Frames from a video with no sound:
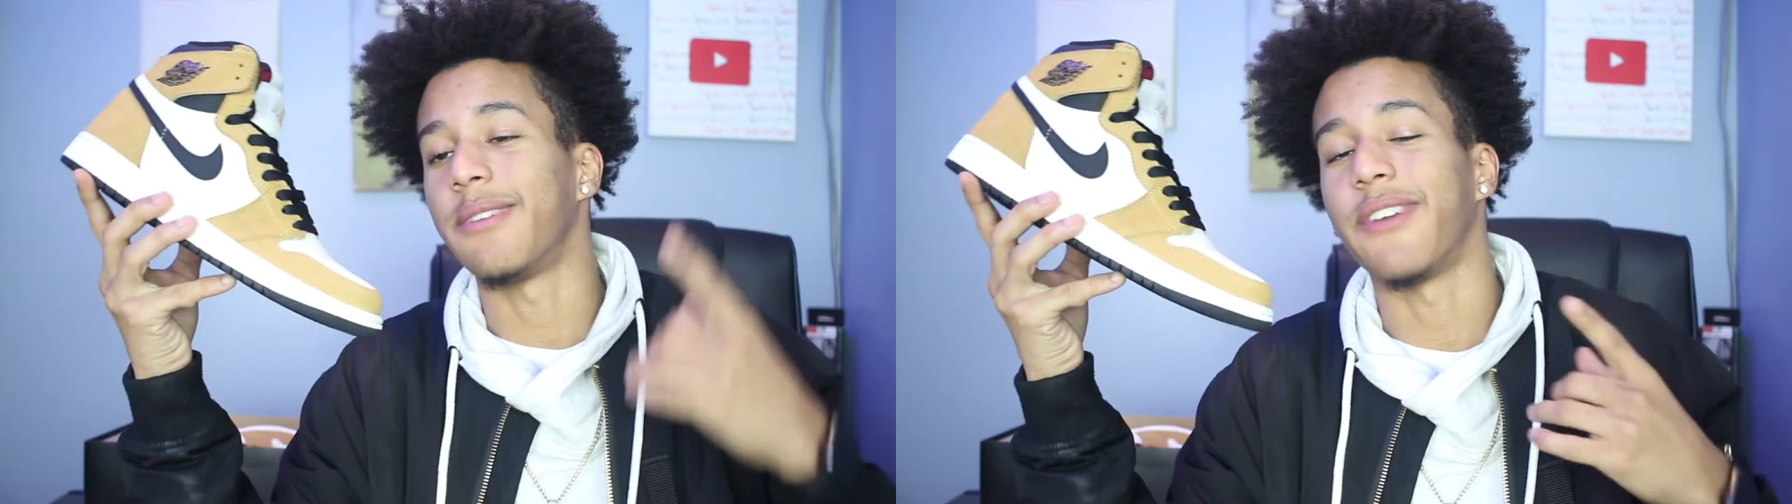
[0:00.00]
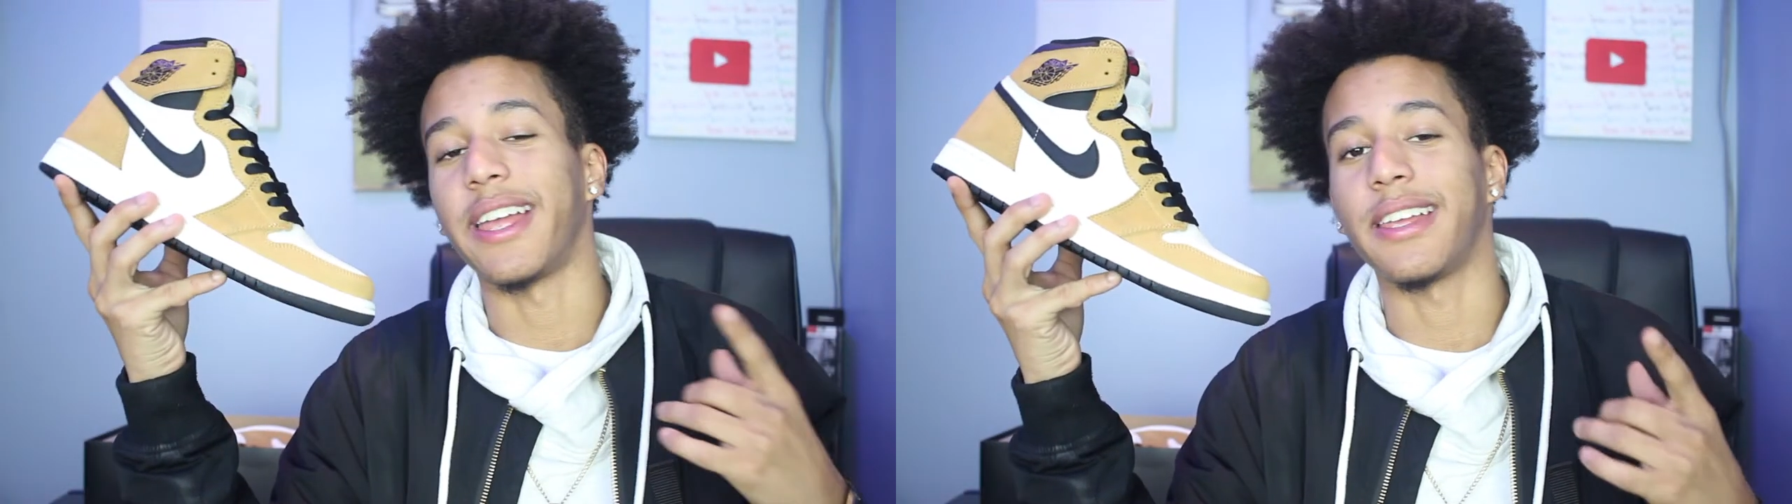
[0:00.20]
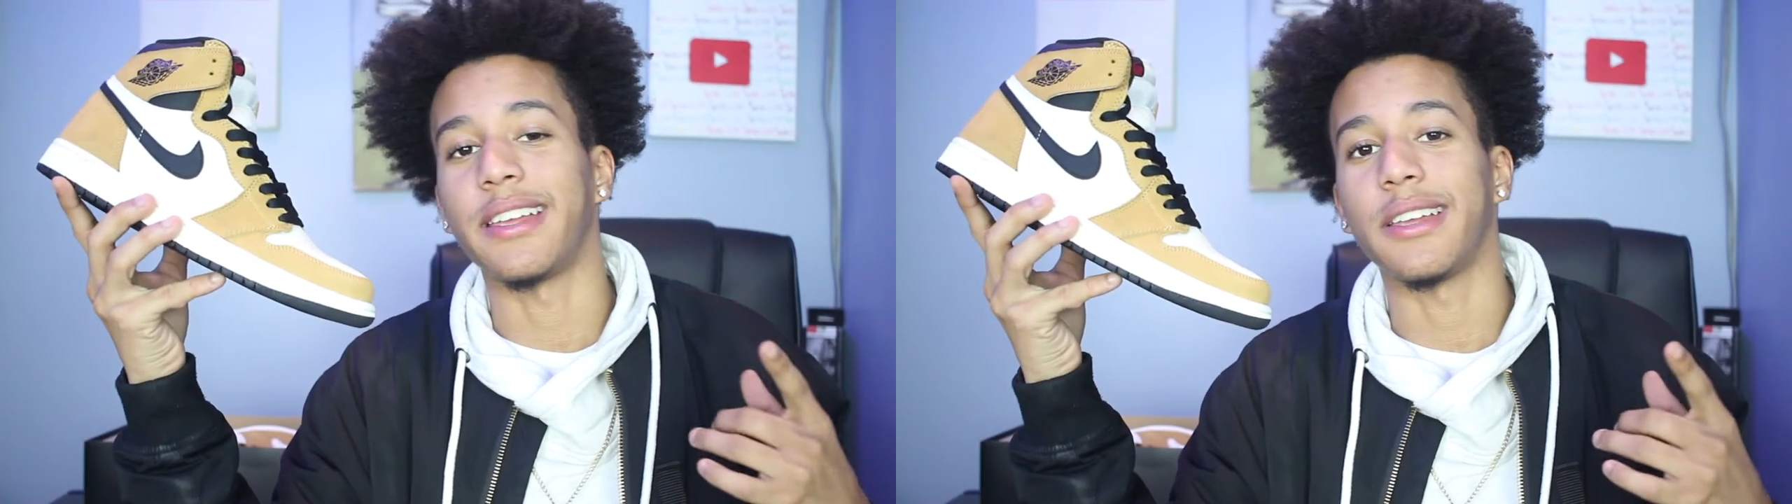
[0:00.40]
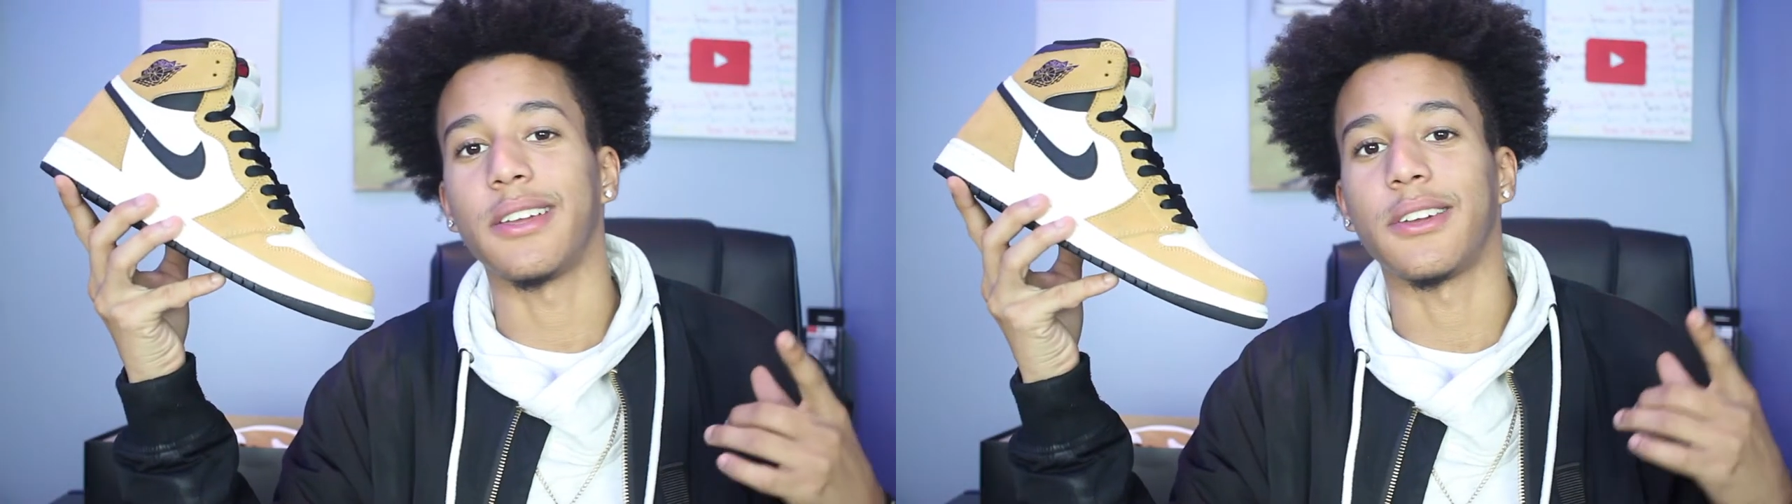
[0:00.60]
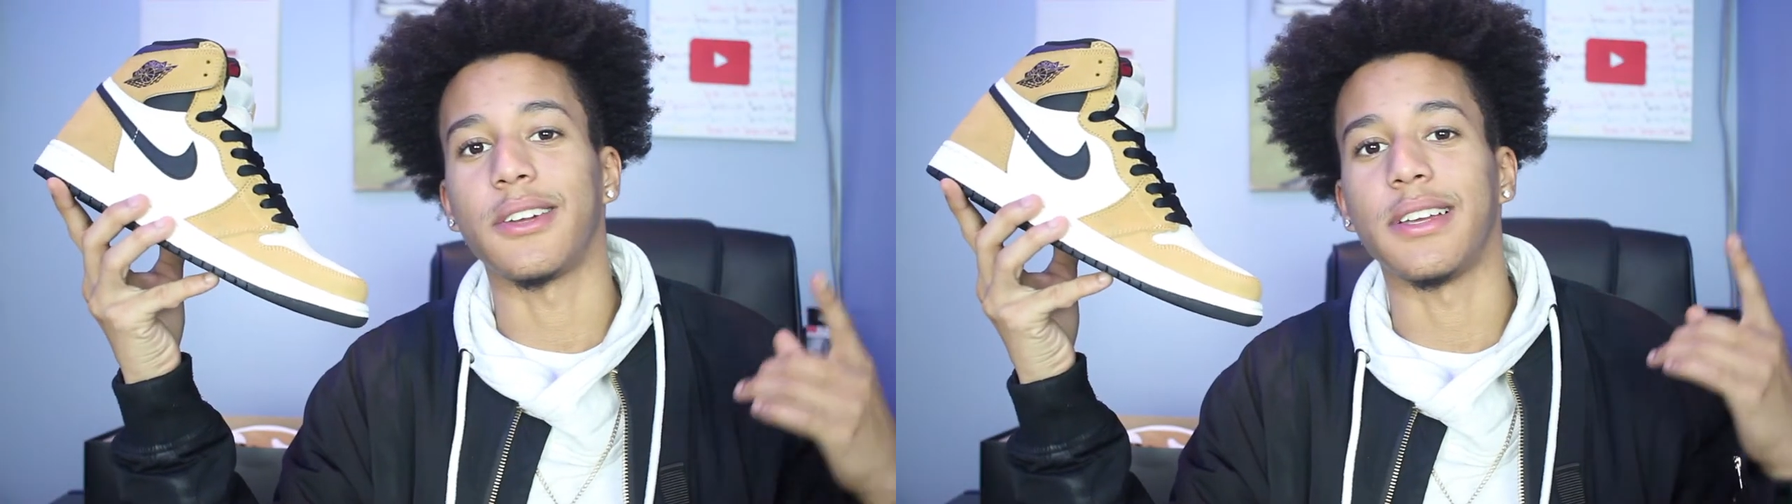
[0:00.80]
theme right
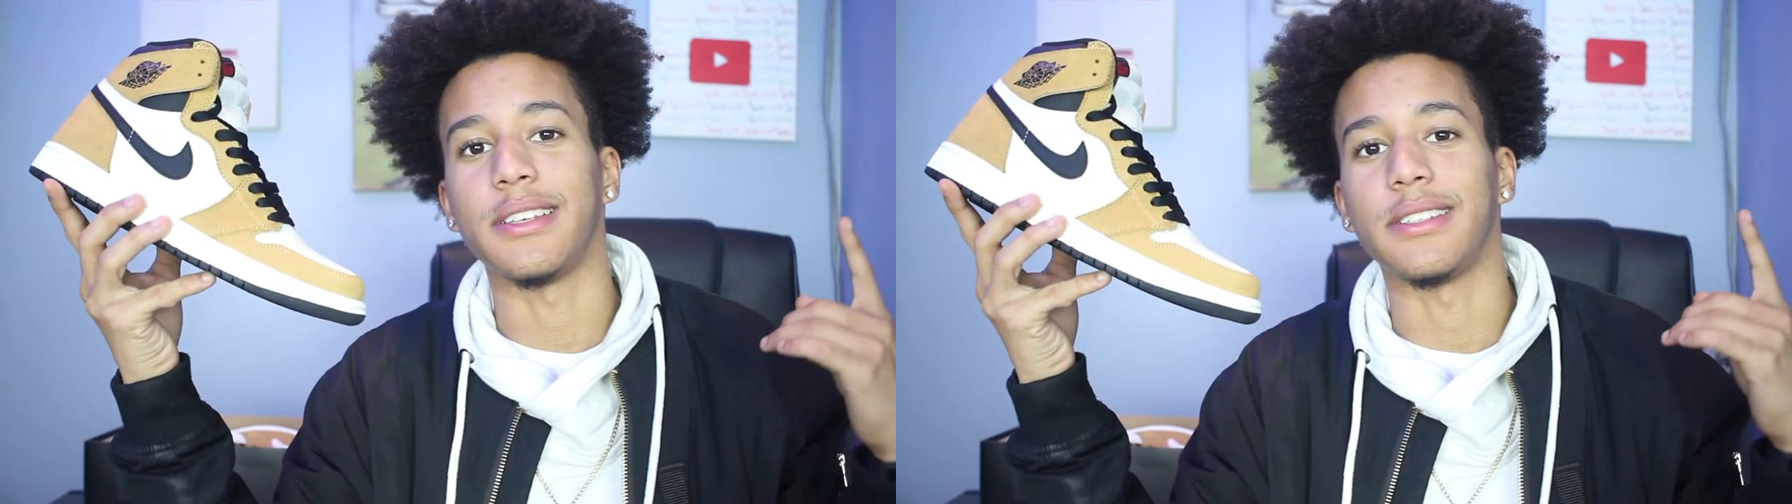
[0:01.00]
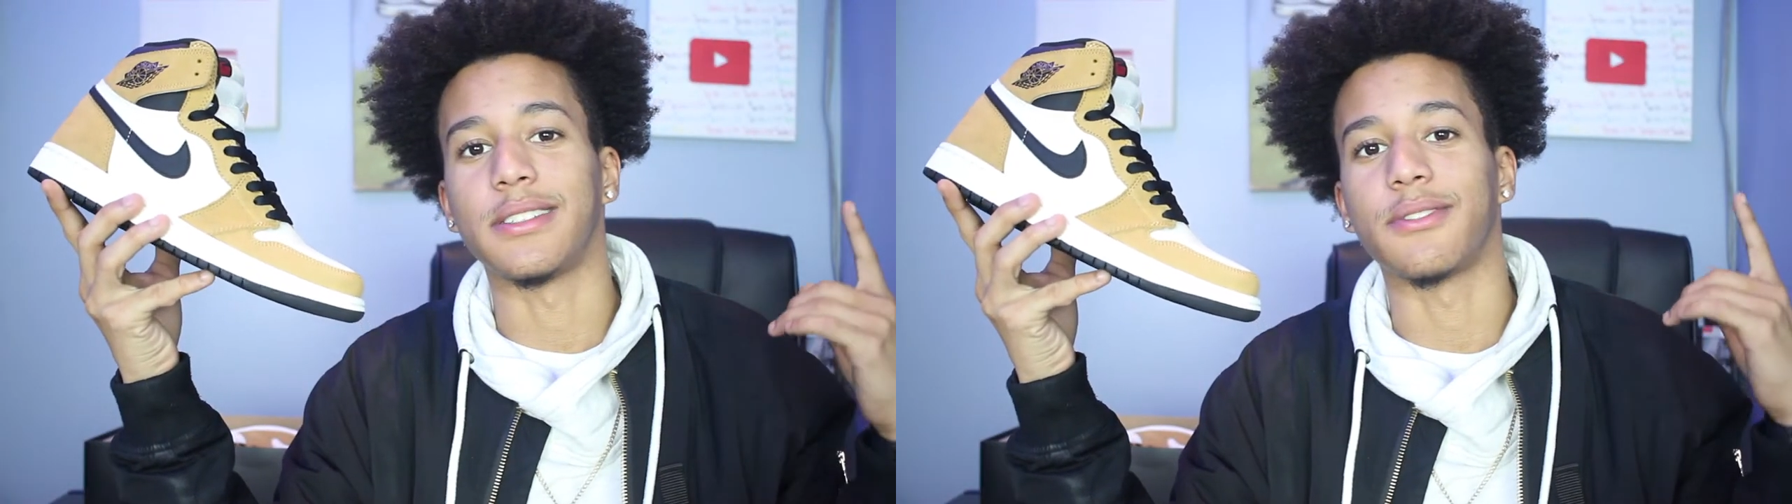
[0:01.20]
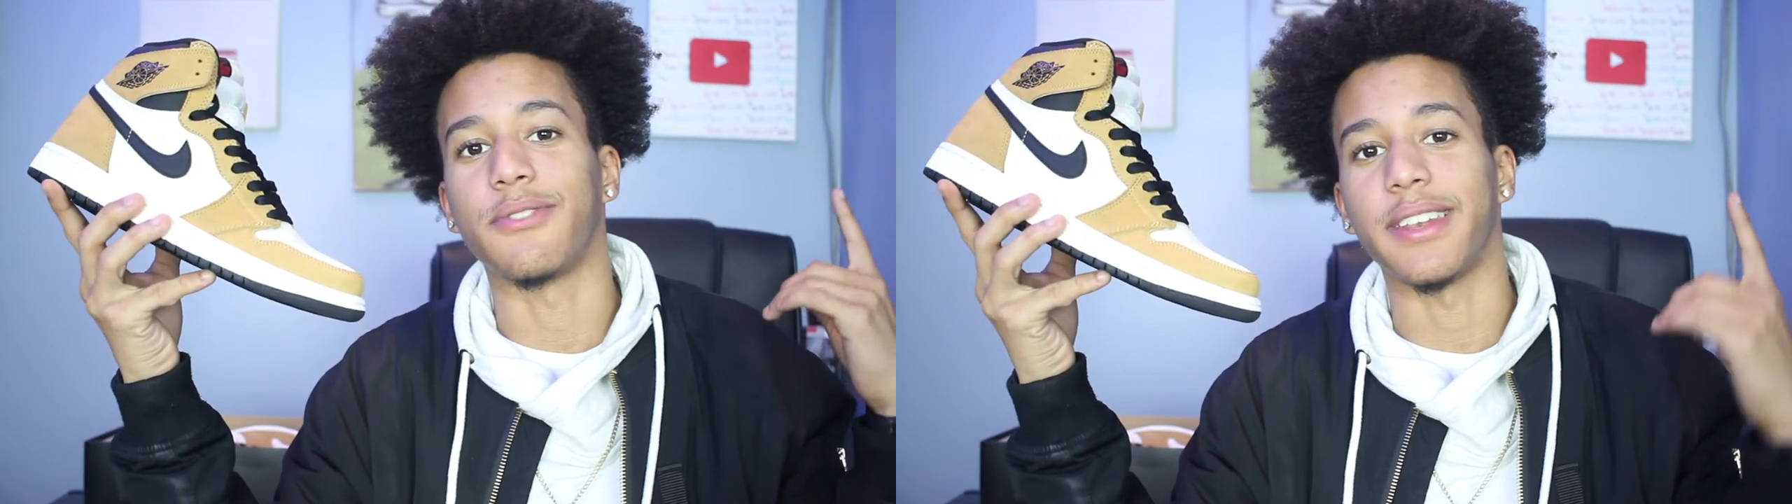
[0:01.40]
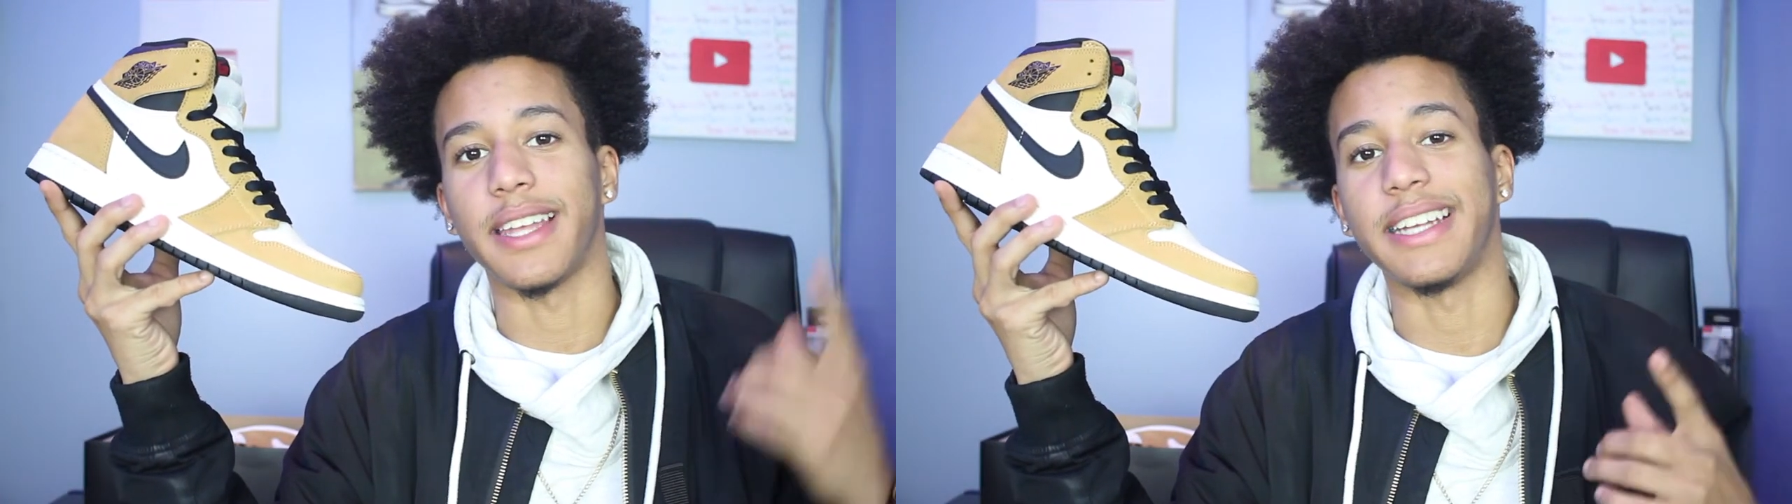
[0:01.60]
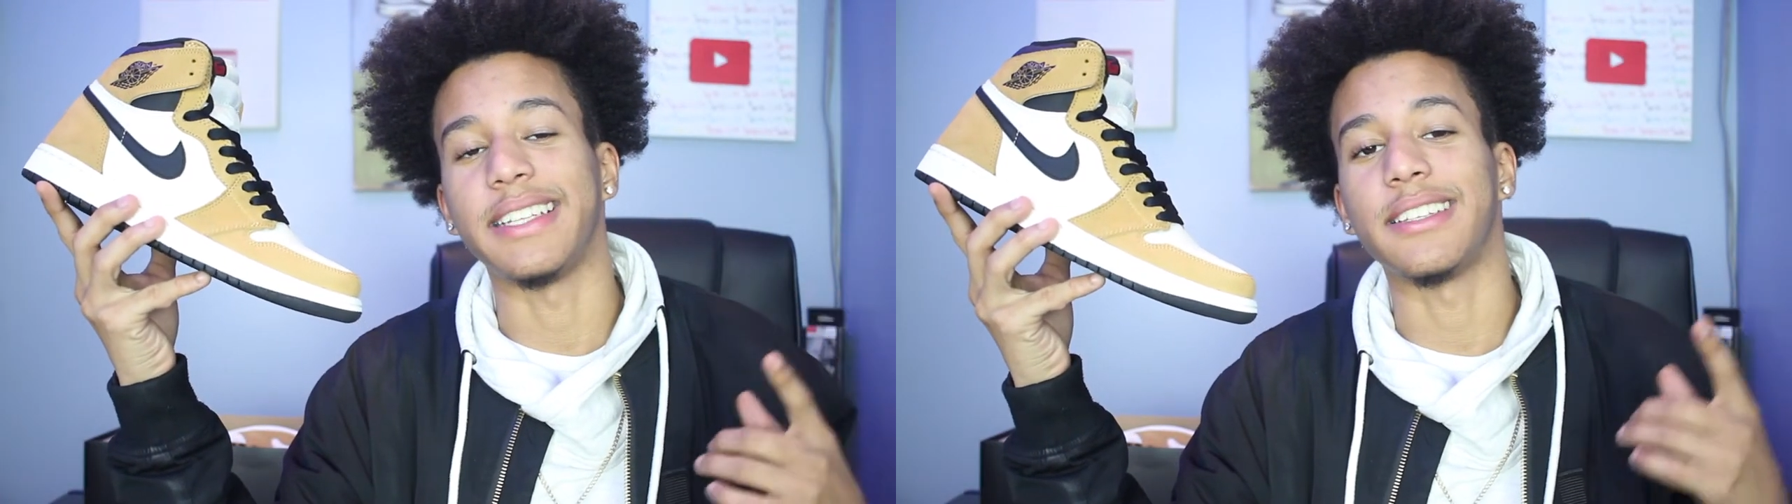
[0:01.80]
here is
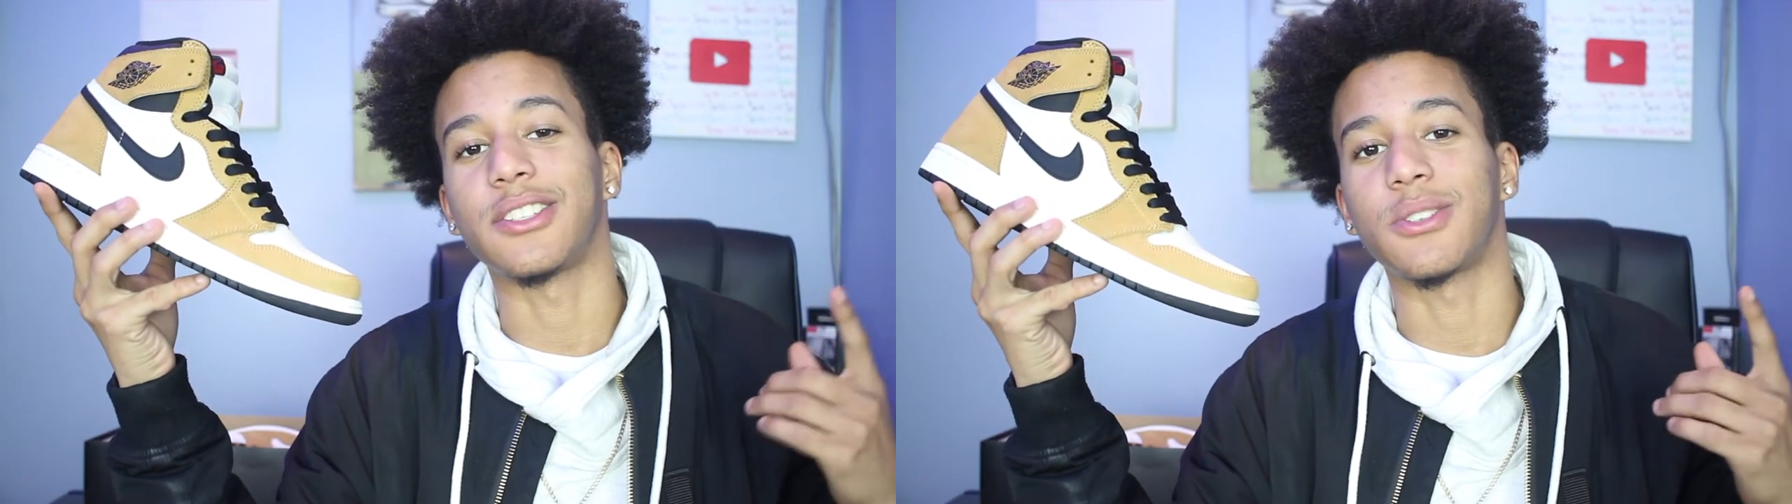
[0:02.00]
relating